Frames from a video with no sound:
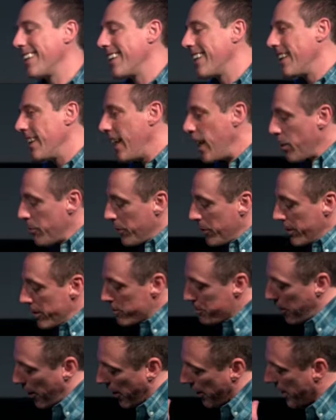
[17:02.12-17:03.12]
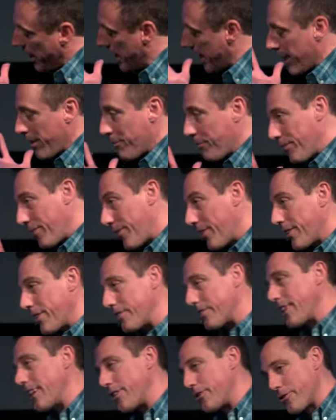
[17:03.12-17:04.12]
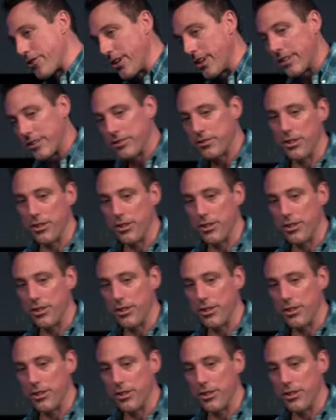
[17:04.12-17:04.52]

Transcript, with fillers: Nabal, he's partying. He's getting drunk.